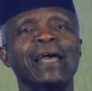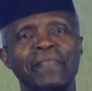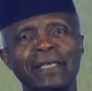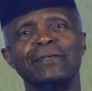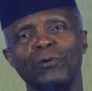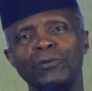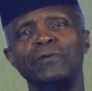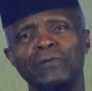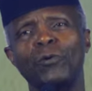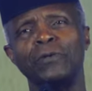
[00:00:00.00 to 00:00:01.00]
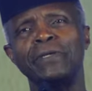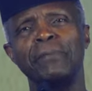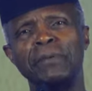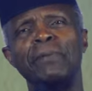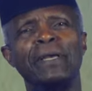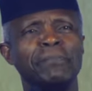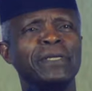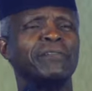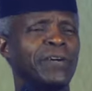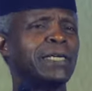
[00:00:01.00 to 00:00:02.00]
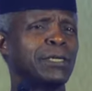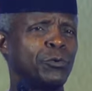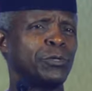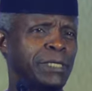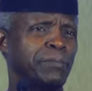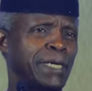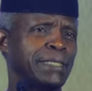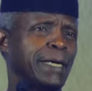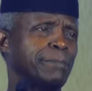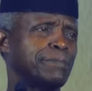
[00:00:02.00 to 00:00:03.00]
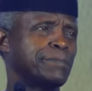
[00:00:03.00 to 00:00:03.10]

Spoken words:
"I think Oluyemi might be a very good debater."